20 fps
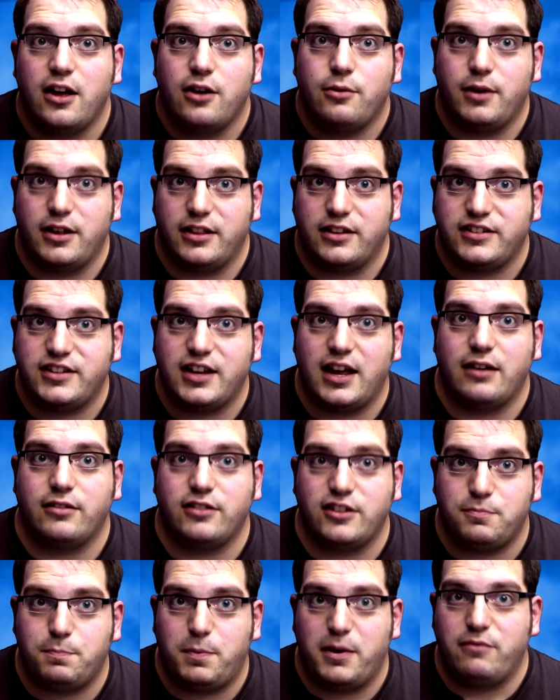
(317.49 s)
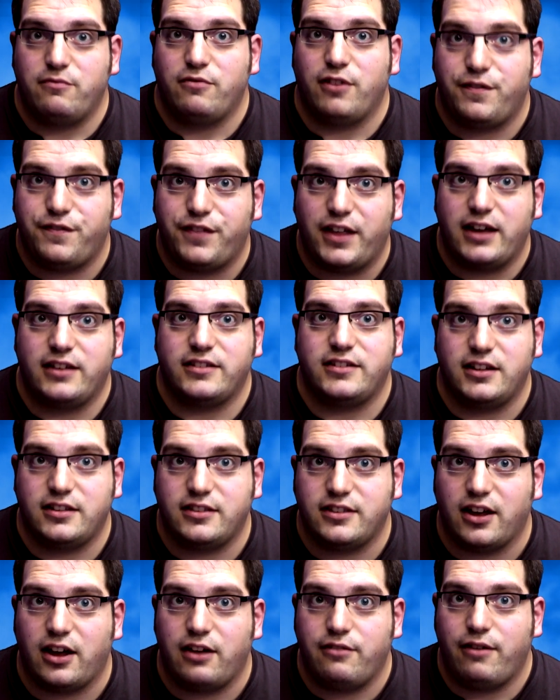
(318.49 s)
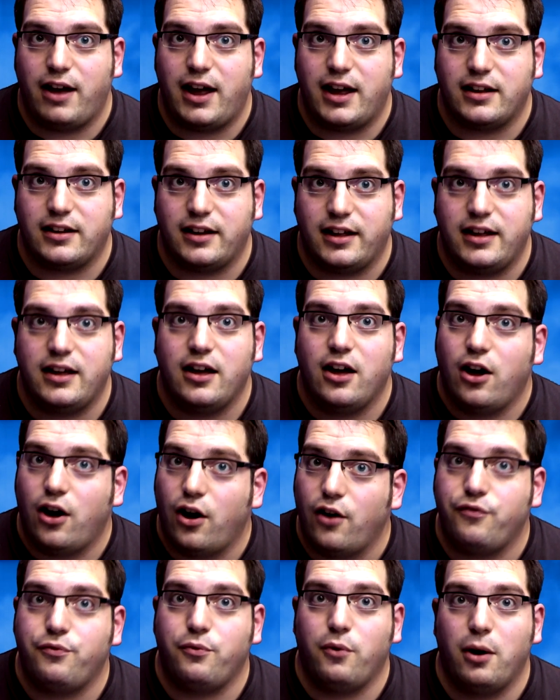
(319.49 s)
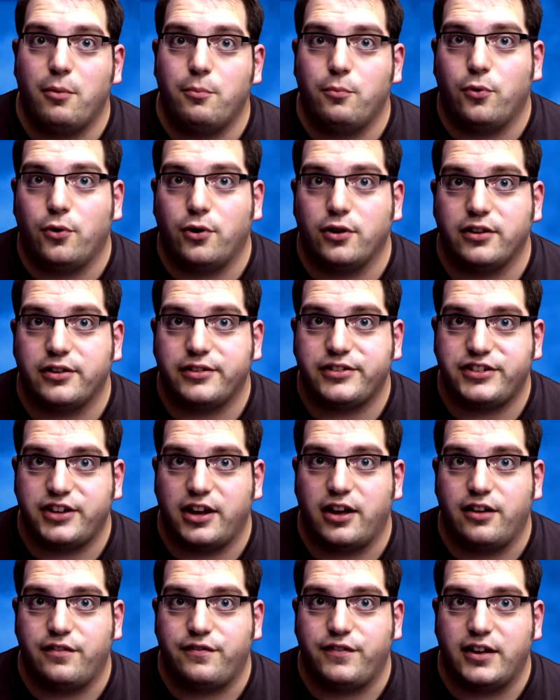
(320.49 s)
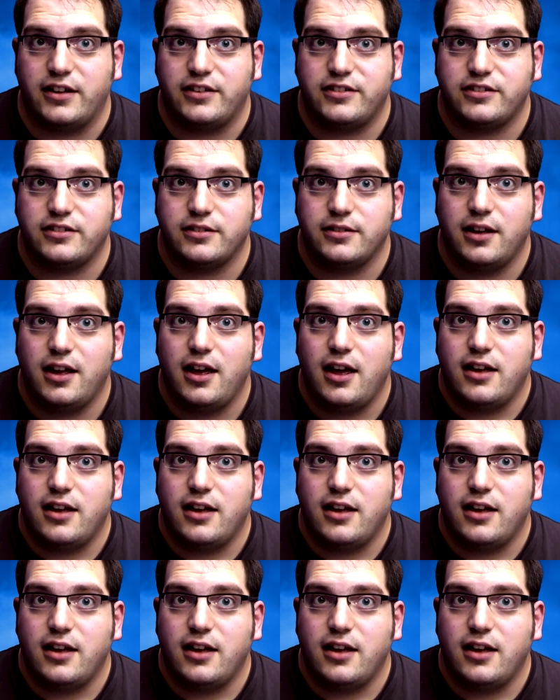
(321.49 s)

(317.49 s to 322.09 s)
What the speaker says: where the sound has been reflected directly off one wall or surface.